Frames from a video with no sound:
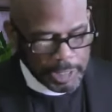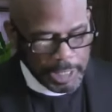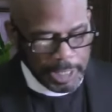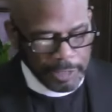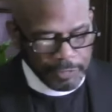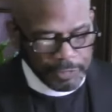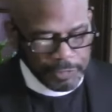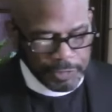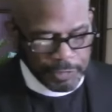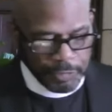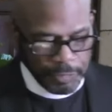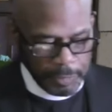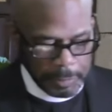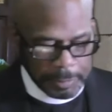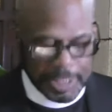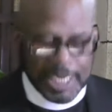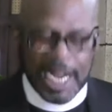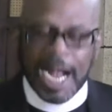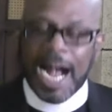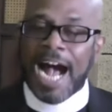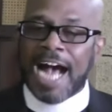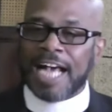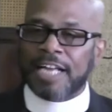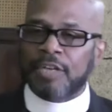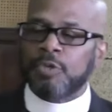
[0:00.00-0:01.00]
gift from
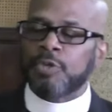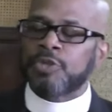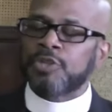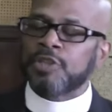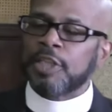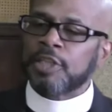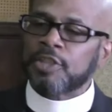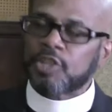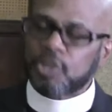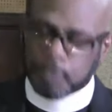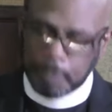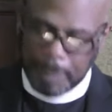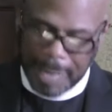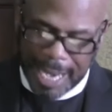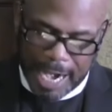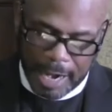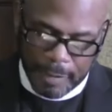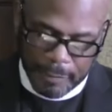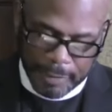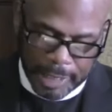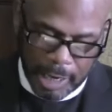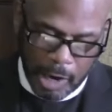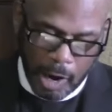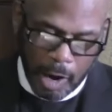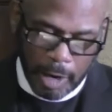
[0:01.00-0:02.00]
God, who's an
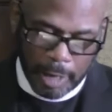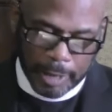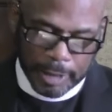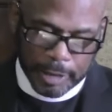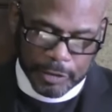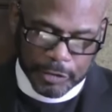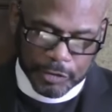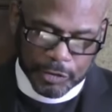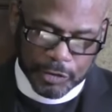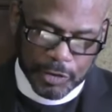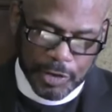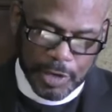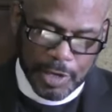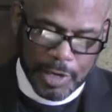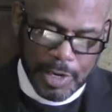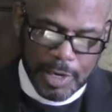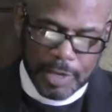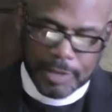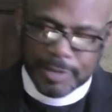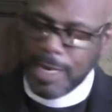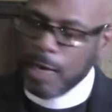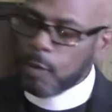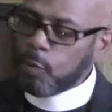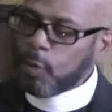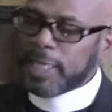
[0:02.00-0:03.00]
aspiring artist.
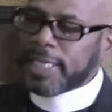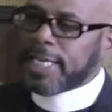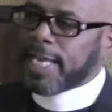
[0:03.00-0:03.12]
Now, we